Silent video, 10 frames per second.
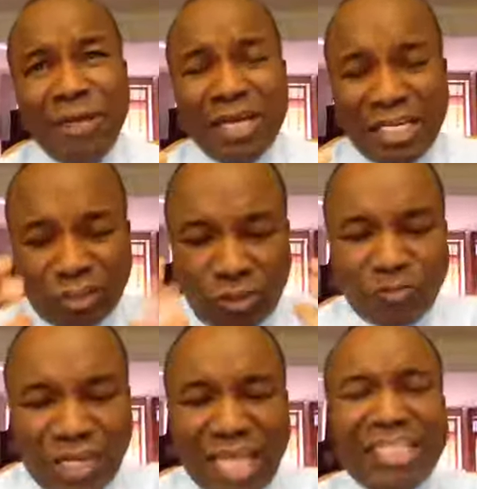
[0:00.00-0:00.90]
in
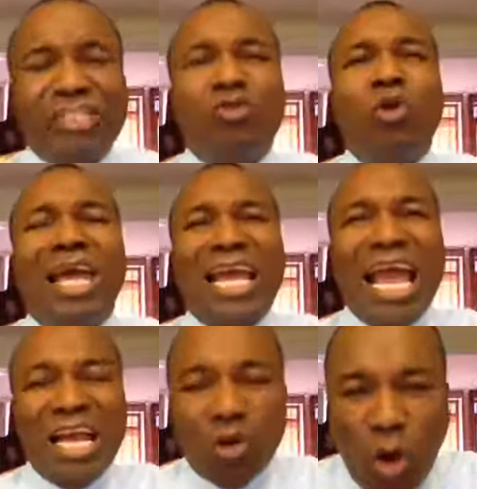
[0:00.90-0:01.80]
something that is so
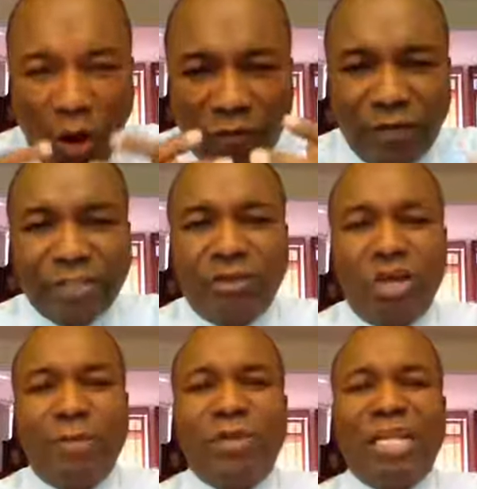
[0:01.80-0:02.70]
engulfing to
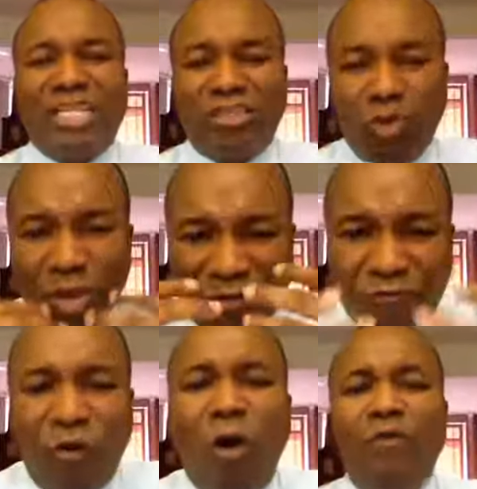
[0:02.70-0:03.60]
him, that is so
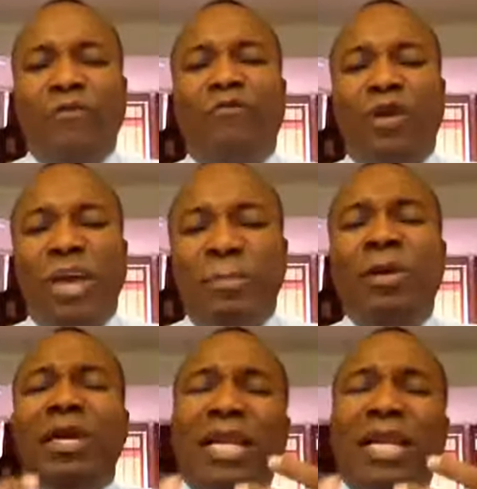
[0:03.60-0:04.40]
involving for him,